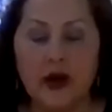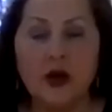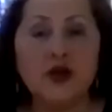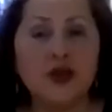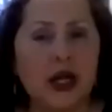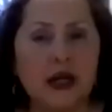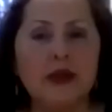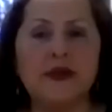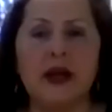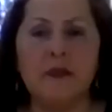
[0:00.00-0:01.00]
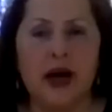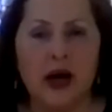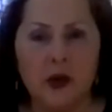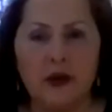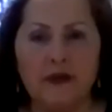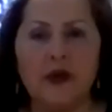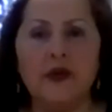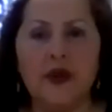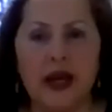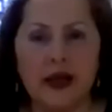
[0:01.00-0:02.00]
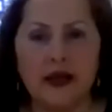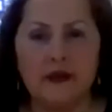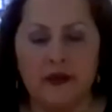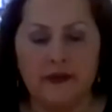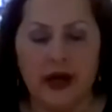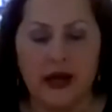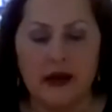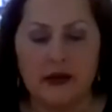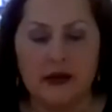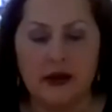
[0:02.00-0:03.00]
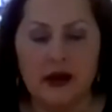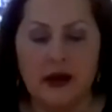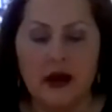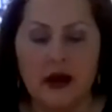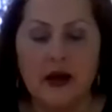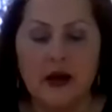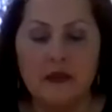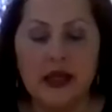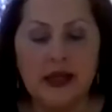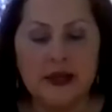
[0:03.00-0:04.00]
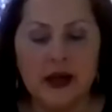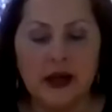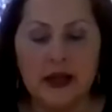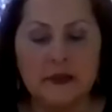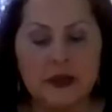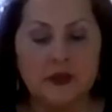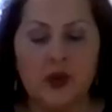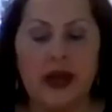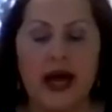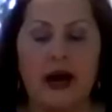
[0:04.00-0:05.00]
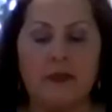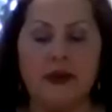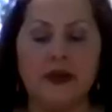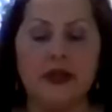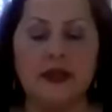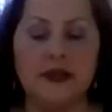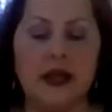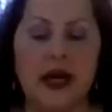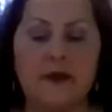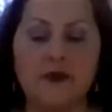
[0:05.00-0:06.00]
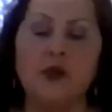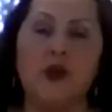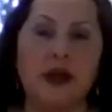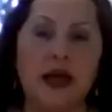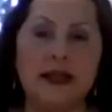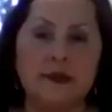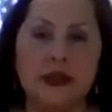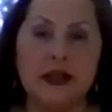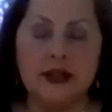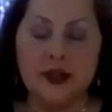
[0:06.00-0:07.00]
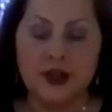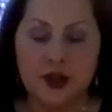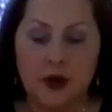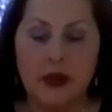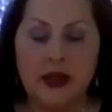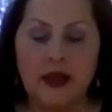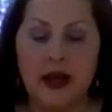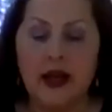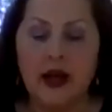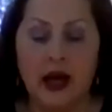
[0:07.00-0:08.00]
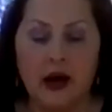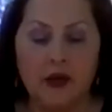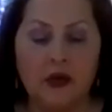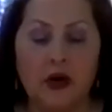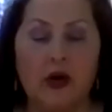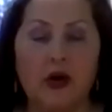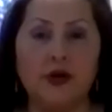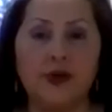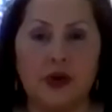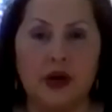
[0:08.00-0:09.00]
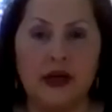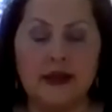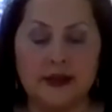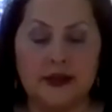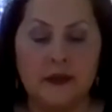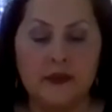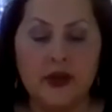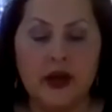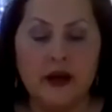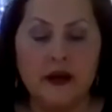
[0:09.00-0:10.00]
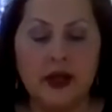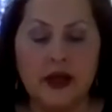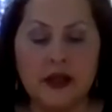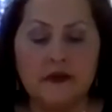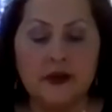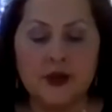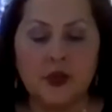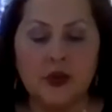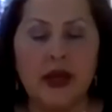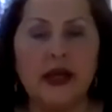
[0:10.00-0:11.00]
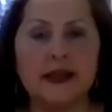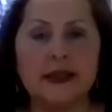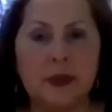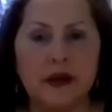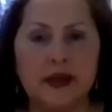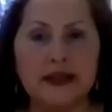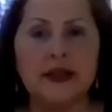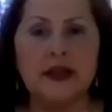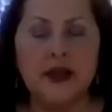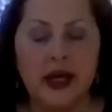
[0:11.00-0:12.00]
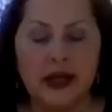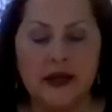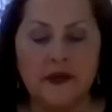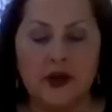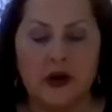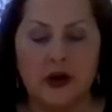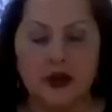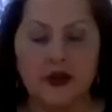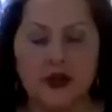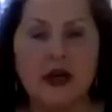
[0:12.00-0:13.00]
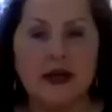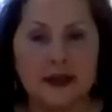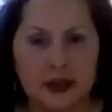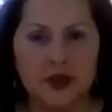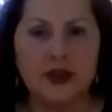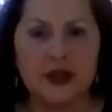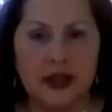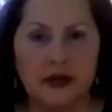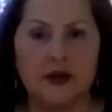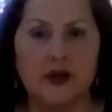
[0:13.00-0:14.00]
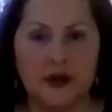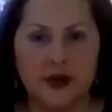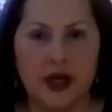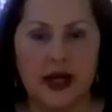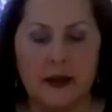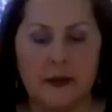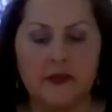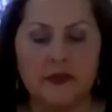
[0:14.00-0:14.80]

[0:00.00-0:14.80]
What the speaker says: Shame is a powerful negative effect. Many times, what happens is that after one has been consuming alcohol or drugs, the individual may experience negative thoughts, such as guilt or shame.